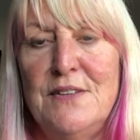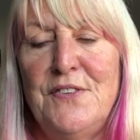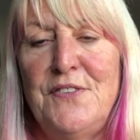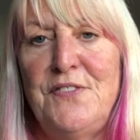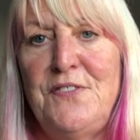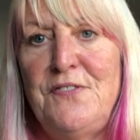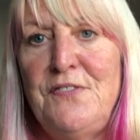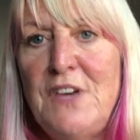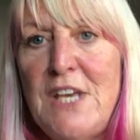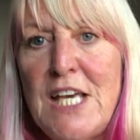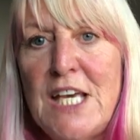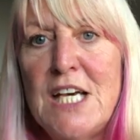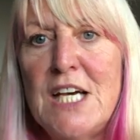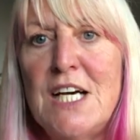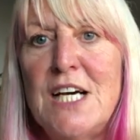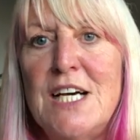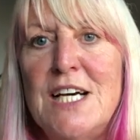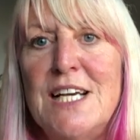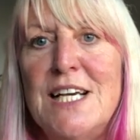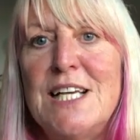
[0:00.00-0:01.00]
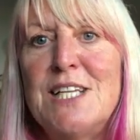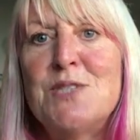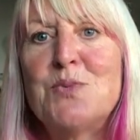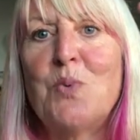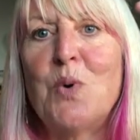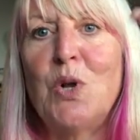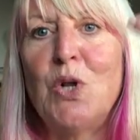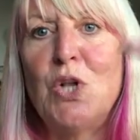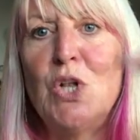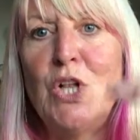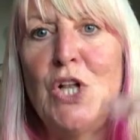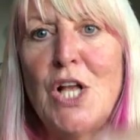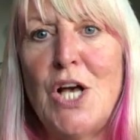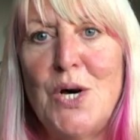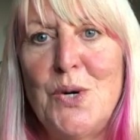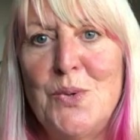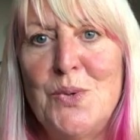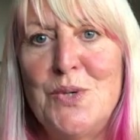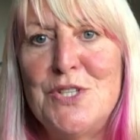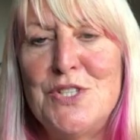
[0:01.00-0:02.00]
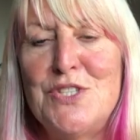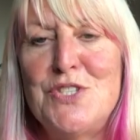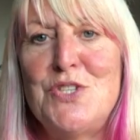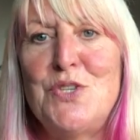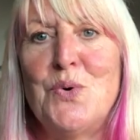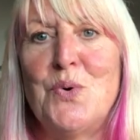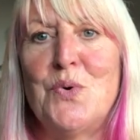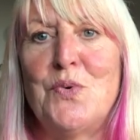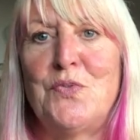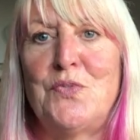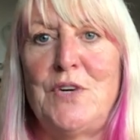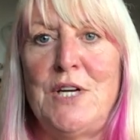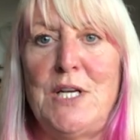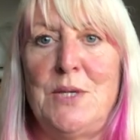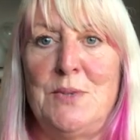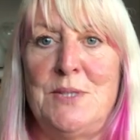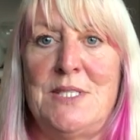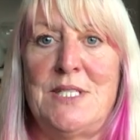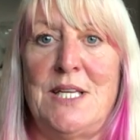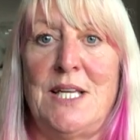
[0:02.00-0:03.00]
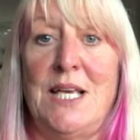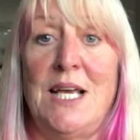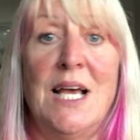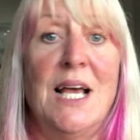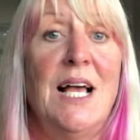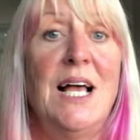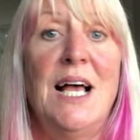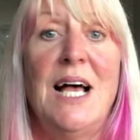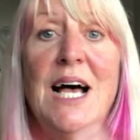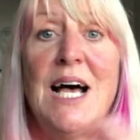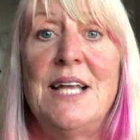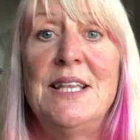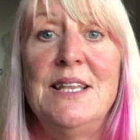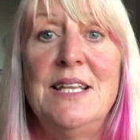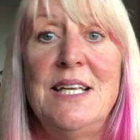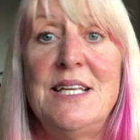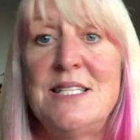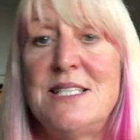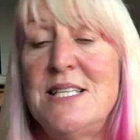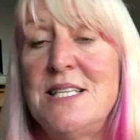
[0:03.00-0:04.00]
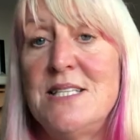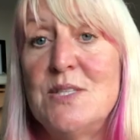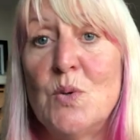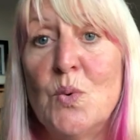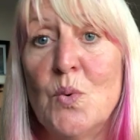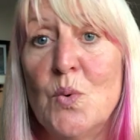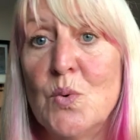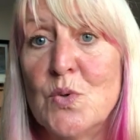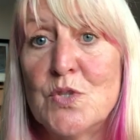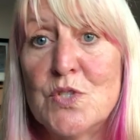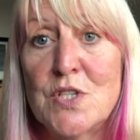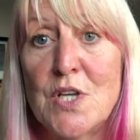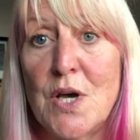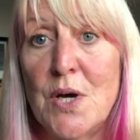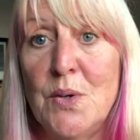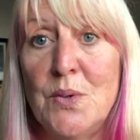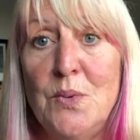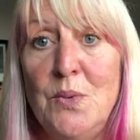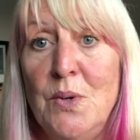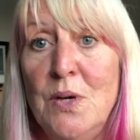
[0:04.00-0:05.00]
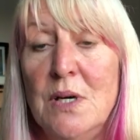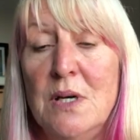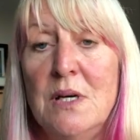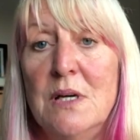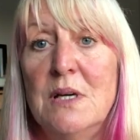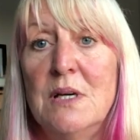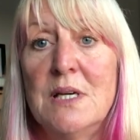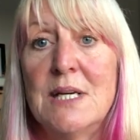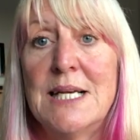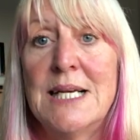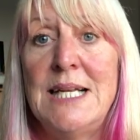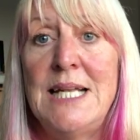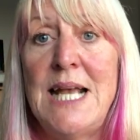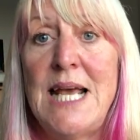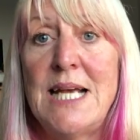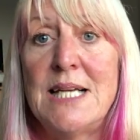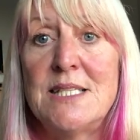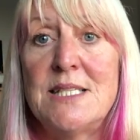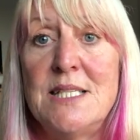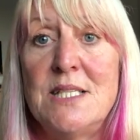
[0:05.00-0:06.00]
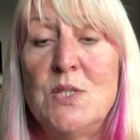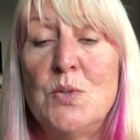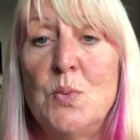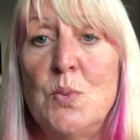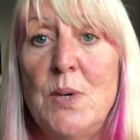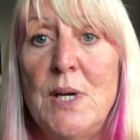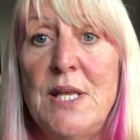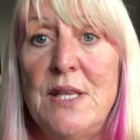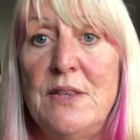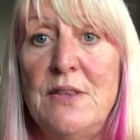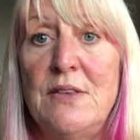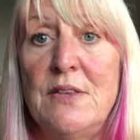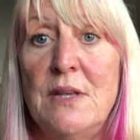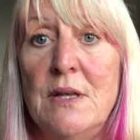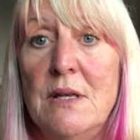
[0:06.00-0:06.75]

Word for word: Fear is what lowers your frequency. And this is also connected with